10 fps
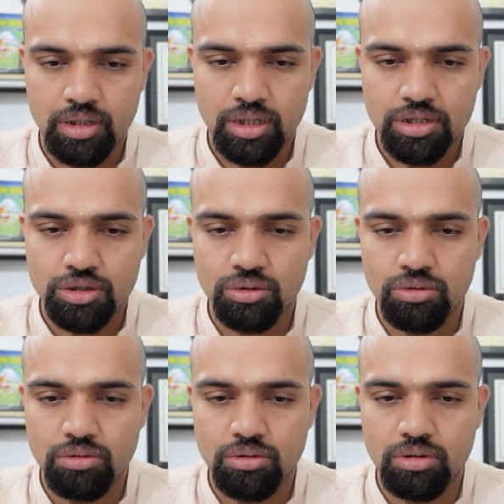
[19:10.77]
So
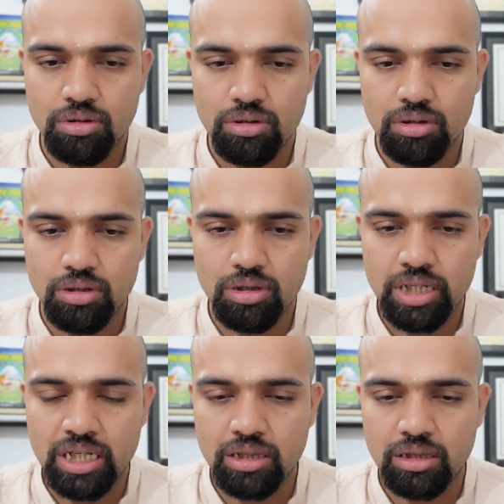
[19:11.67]
there
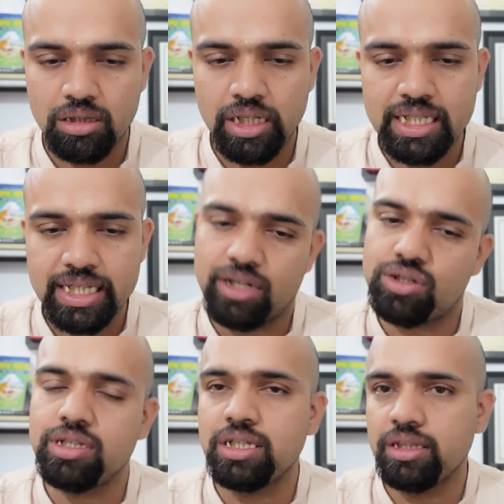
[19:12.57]
are three sections
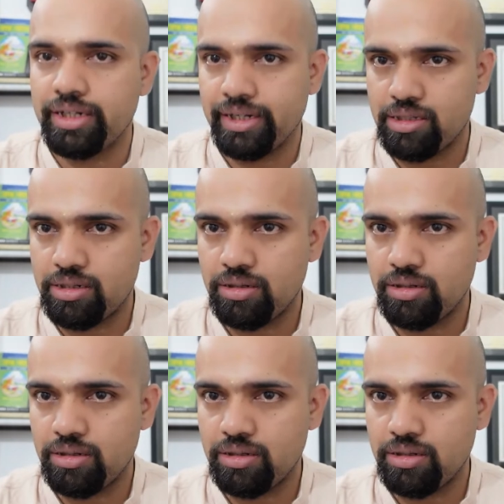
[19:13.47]
in the test.